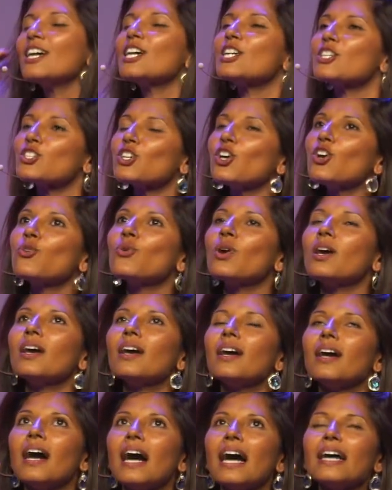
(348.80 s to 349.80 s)
so
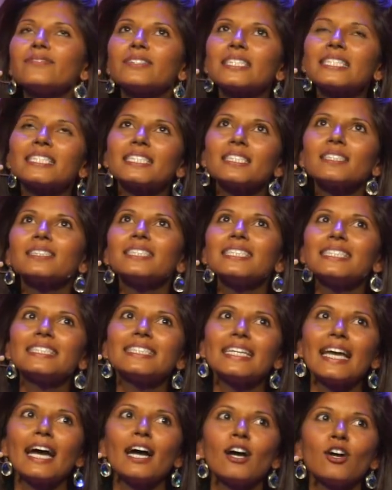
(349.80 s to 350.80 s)
I've distilled it
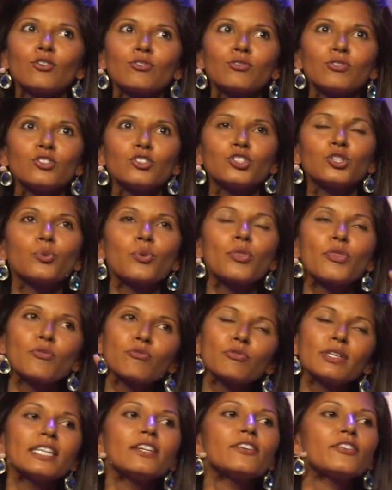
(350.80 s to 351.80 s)
down to
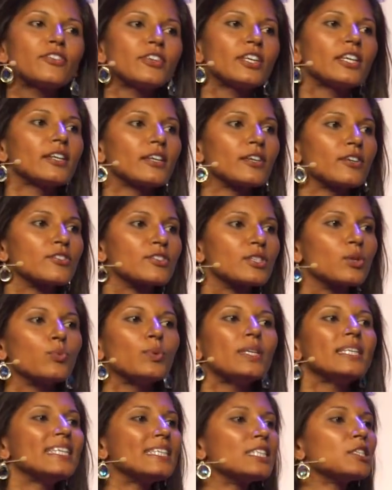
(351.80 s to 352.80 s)
three things that
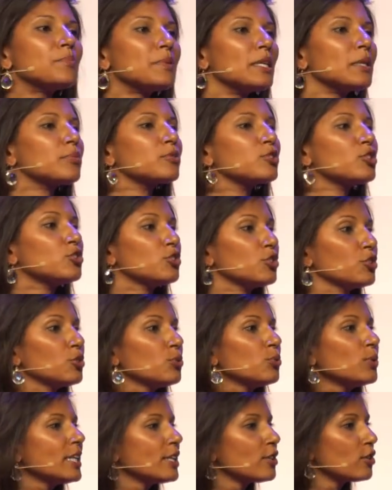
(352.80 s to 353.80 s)
we need to be able to
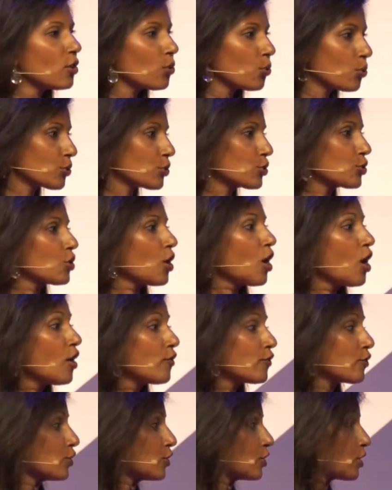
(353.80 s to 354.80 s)
do in order to
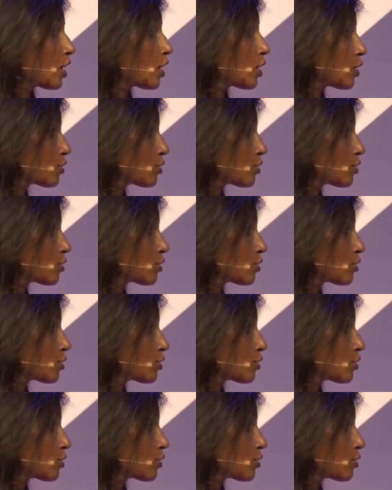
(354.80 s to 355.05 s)
offer a